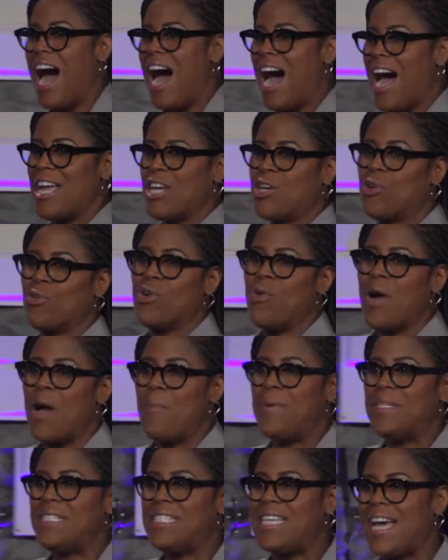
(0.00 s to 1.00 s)
I grew
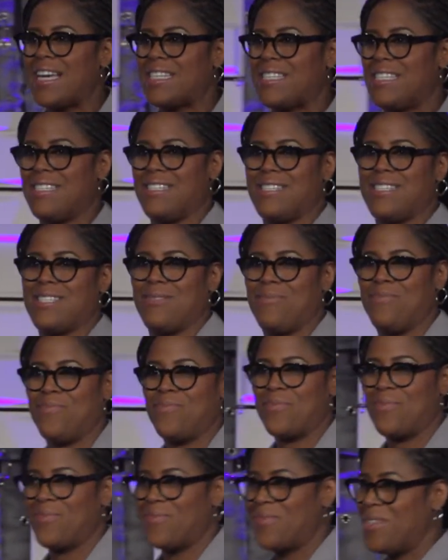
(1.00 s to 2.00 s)
up in Texas.
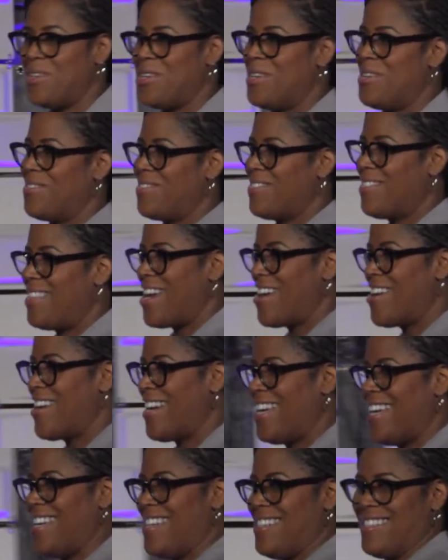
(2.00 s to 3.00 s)
There
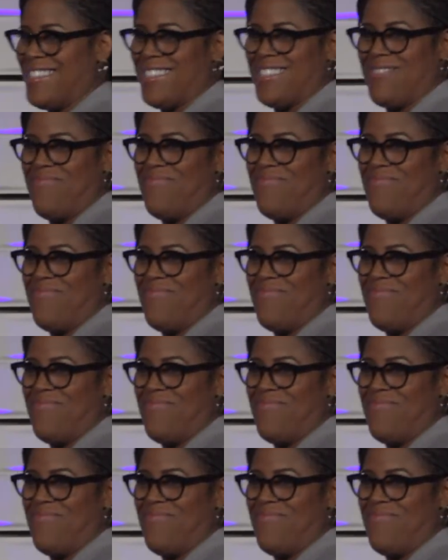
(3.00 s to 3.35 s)
it is.